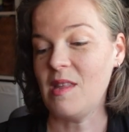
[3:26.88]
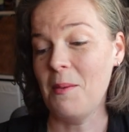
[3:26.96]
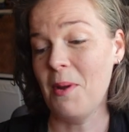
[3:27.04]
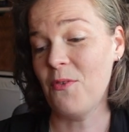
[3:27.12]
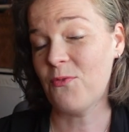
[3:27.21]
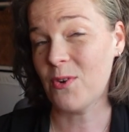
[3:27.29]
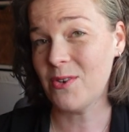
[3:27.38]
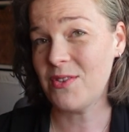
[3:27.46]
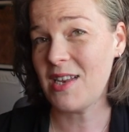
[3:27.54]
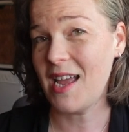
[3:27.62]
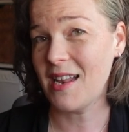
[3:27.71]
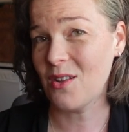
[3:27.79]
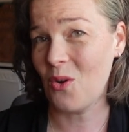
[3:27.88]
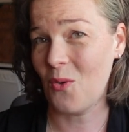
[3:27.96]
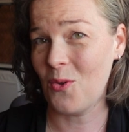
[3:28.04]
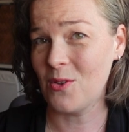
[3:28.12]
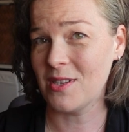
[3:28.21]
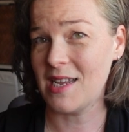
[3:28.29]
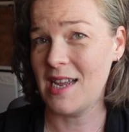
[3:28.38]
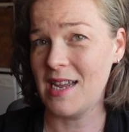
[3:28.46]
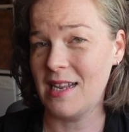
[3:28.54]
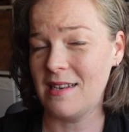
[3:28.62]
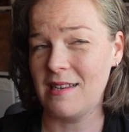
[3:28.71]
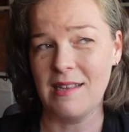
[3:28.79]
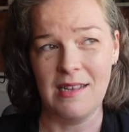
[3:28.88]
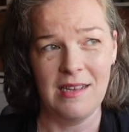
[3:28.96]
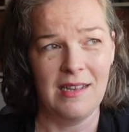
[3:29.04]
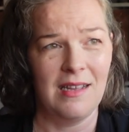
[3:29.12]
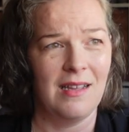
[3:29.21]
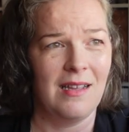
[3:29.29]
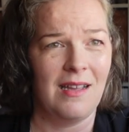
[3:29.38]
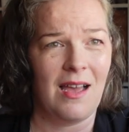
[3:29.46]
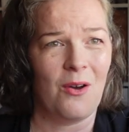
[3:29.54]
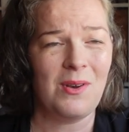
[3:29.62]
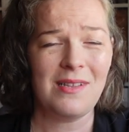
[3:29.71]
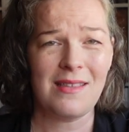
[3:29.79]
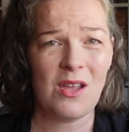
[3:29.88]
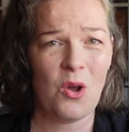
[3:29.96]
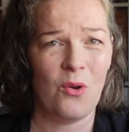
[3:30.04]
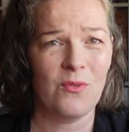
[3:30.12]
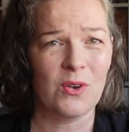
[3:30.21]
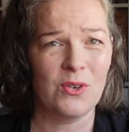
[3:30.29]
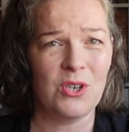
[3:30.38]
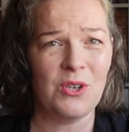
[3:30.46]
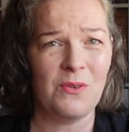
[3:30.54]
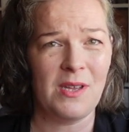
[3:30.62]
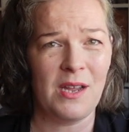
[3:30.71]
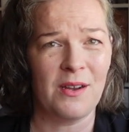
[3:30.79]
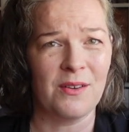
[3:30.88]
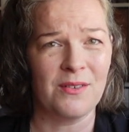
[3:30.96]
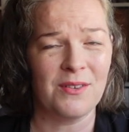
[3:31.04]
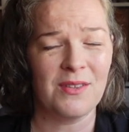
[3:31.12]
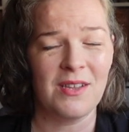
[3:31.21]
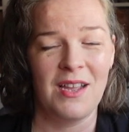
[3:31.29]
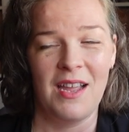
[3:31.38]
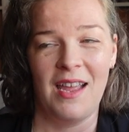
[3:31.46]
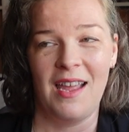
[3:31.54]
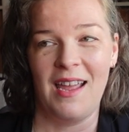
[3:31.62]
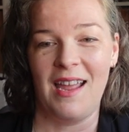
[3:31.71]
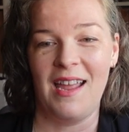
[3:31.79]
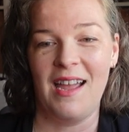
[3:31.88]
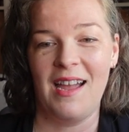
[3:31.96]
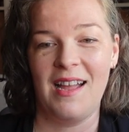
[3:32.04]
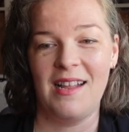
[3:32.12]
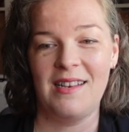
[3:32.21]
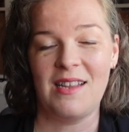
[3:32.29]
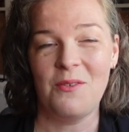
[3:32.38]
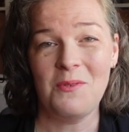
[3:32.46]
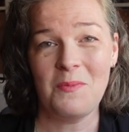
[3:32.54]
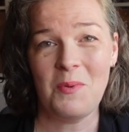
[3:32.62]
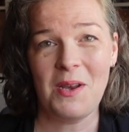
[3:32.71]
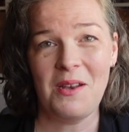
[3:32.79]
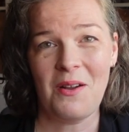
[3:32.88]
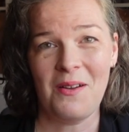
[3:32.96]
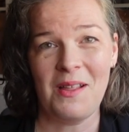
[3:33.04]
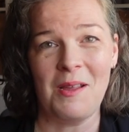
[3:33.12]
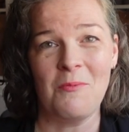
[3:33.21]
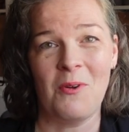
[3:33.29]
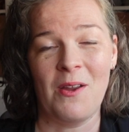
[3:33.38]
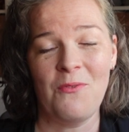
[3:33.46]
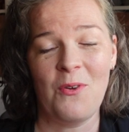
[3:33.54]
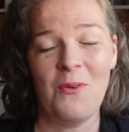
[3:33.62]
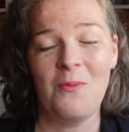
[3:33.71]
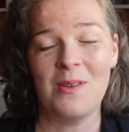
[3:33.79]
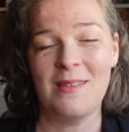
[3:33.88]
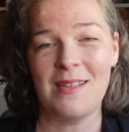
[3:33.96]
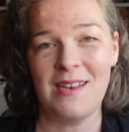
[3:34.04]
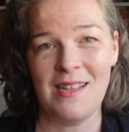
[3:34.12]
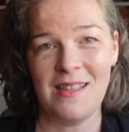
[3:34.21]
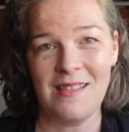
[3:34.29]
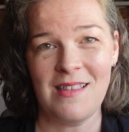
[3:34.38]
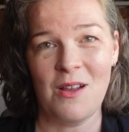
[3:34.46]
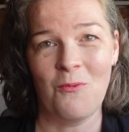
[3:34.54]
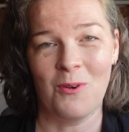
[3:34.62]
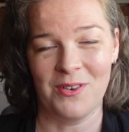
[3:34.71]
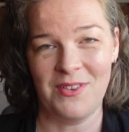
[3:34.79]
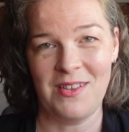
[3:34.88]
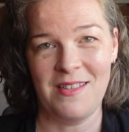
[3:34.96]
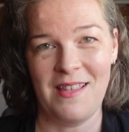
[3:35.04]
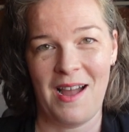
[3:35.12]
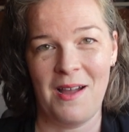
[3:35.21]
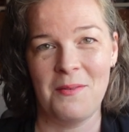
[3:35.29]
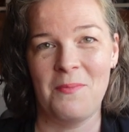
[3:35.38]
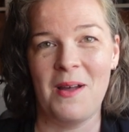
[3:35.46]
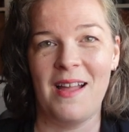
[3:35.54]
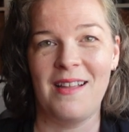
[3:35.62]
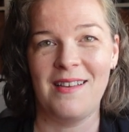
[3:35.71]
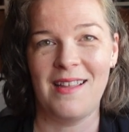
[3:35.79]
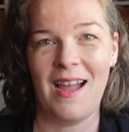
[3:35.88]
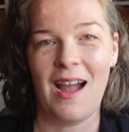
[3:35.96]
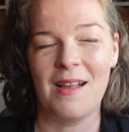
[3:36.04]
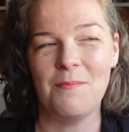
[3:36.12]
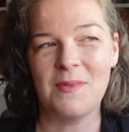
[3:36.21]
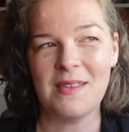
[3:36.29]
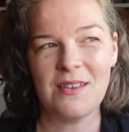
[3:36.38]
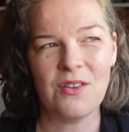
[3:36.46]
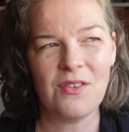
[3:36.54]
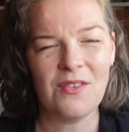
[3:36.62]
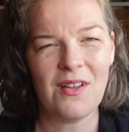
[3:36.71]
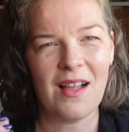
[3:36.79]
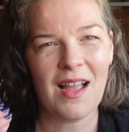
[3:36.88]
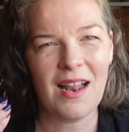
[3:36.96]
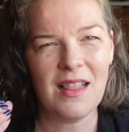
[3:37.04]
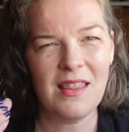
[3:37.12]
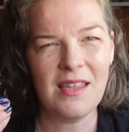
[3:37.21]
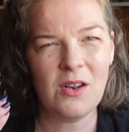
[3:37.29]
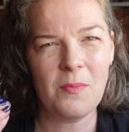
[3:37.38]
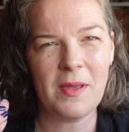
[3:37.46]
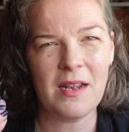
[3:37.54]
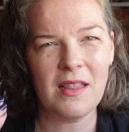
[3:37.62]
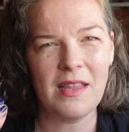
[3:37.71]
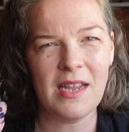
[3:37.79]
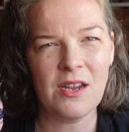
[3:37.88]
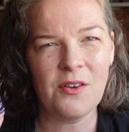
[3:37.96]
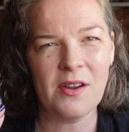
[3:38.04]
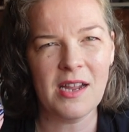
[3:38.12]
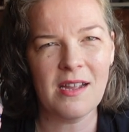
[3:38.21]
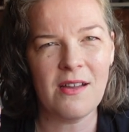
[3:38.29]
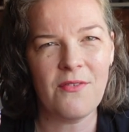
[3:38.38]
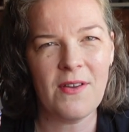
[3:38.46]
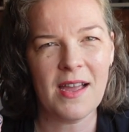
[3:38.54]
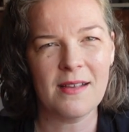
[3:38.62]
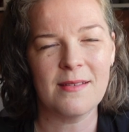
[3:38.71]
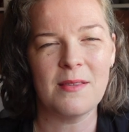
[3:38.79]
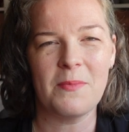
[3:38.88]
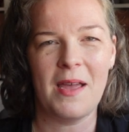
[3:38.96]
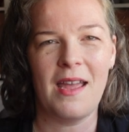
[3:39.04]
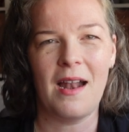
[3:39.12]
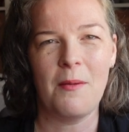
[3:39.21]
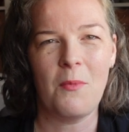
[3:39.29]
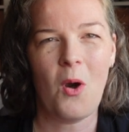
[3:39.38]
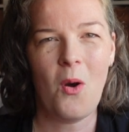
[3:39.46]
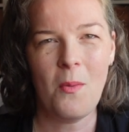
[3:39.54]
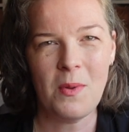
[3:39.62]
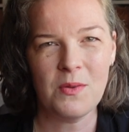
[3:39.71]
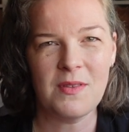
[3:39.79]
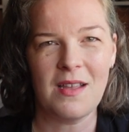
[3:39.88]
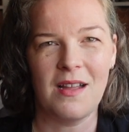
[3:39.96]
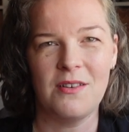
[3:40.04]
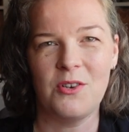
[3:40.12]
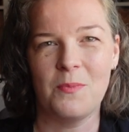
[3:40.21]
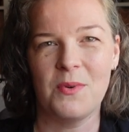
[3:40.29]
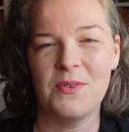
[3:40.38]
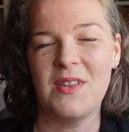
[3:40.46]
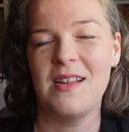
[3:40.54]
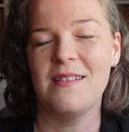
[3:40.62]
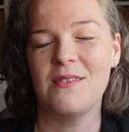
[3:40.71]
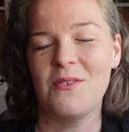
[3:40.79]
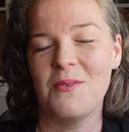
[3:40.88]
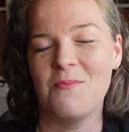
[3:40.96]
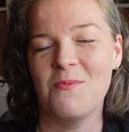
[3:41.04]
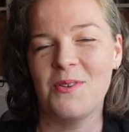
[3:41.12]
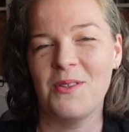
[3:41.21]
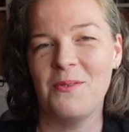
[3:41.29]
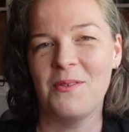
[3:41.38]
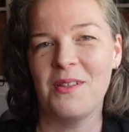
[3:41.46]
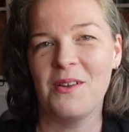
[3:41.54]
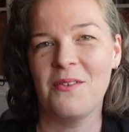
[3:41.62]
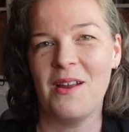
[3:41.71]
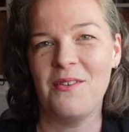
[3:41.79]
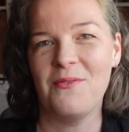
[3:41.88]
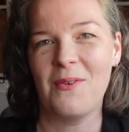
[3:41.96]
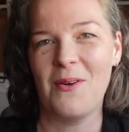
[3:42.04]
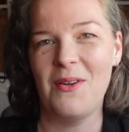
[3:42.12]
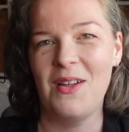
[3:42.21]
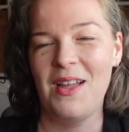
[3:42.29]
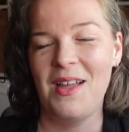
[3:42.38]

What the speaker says: my first head cold in, I want to say, over 2 years. And it was pretty gnarly. I'm grateful it wasn't anything worse than that. But yeah, I got a little bit of lingering effects, but I'm almost 100%. So I'm really, really grateful.